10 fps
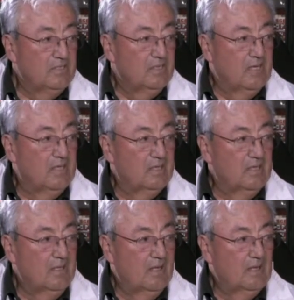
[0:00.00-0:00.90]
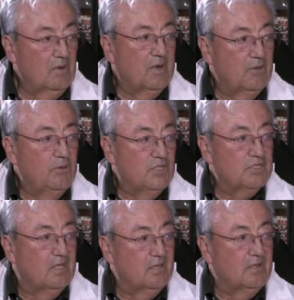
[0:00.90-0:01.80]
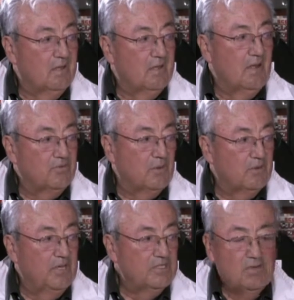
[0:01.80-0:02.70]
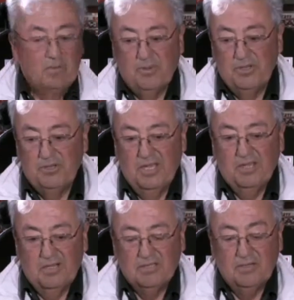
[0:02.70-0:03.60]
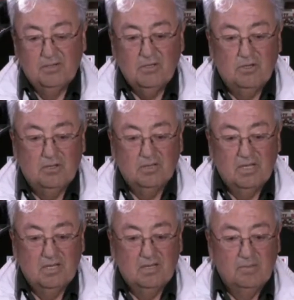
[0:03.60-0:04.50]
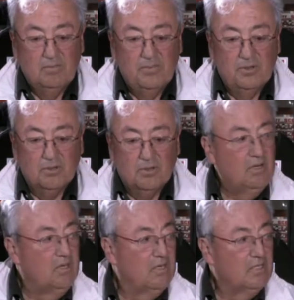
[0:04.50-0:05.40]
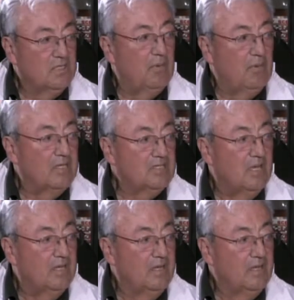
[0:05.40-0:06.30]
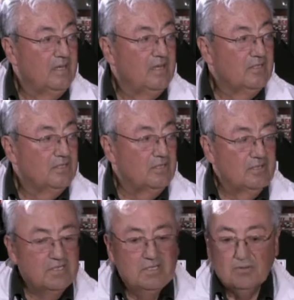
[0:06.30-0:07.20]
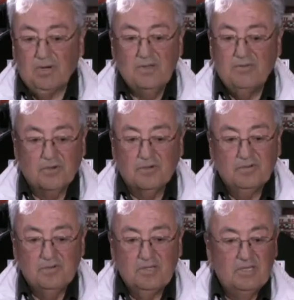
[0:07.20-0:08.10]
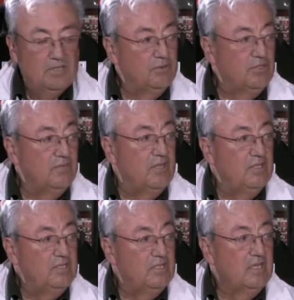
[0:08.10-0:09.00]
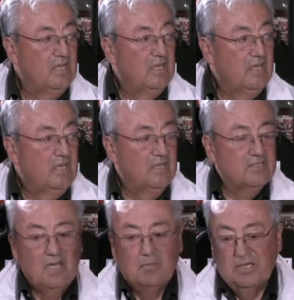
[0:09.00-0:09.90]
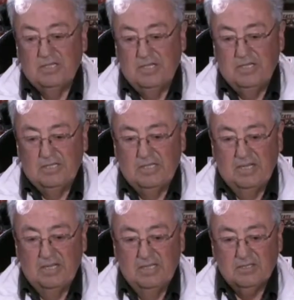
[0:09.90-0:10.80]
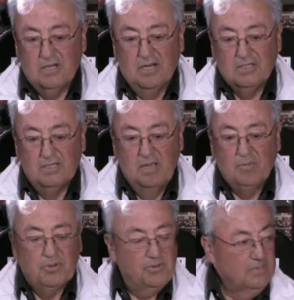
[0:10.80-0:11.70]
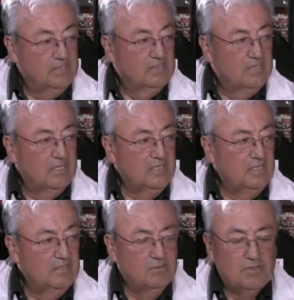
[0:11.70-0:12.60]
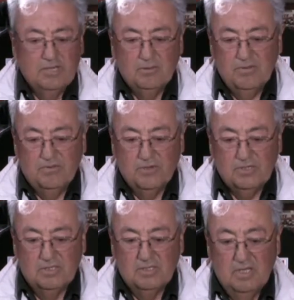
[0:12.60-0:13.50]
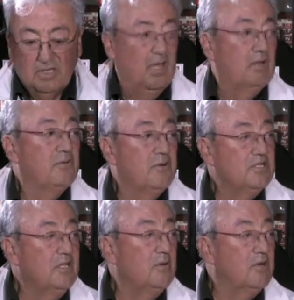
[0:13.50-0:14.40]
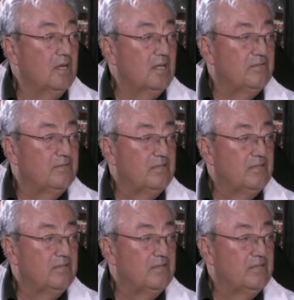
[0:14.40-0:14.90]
And I don't want to do just a, an off-road race, so I'm putting together a series called uh, Pure Side-by-Side Series, strictly for the U T Vs and, and side-by-sides. And I, it starts in April nineteenth, twentieth, twenty-first in California City, where I live.